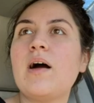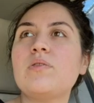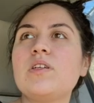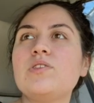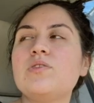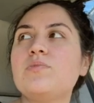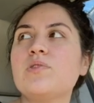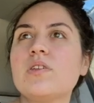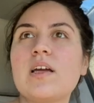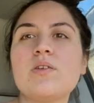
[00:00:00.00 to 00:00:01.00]
want to do
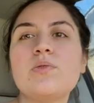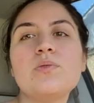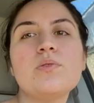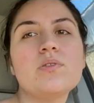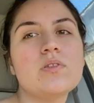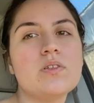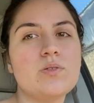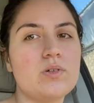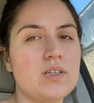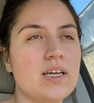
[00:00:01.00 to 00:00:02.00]
more like cool
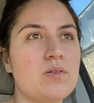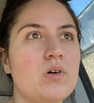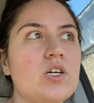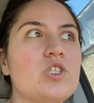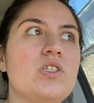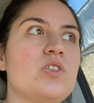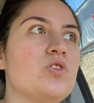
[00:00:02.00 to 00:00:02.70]
Oregon, Washington